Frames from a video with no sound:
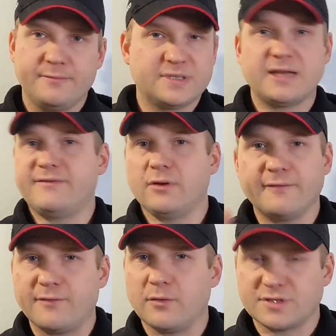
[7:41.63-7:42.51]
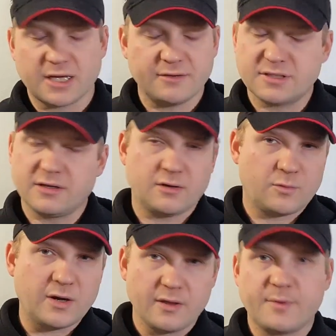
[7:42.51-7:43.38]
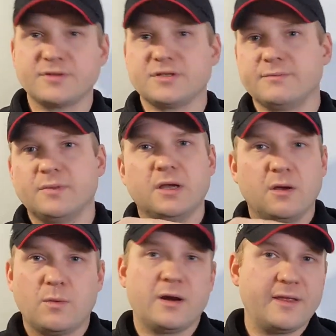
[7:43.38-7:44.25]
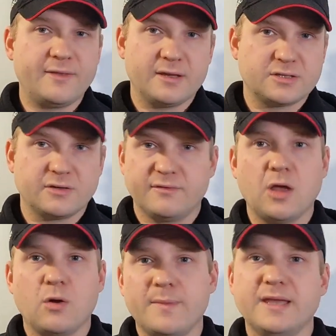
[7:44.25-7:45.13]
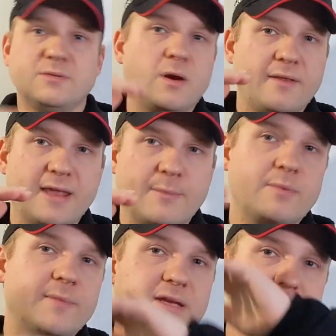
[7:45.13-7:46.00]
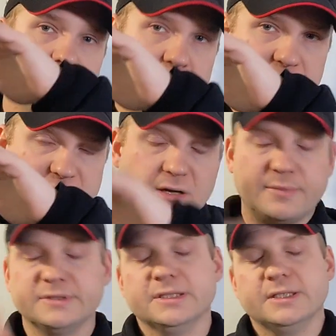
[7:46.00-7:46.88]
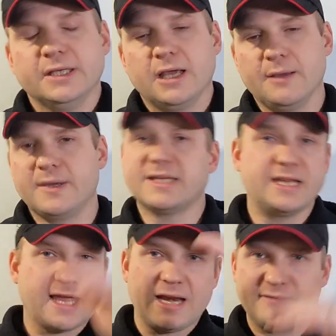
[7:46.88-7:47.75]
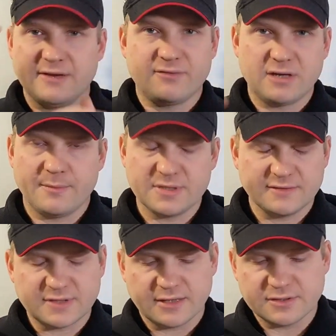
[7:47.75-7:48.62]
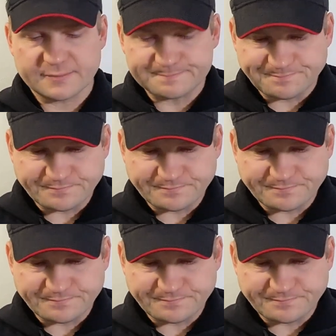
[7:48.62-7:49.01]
Say if you've got 4 tones, so you've got one at the bottom, one in the sort of lower mid, one in the upper mid, one at the top. But I say you can have different numbers of tones.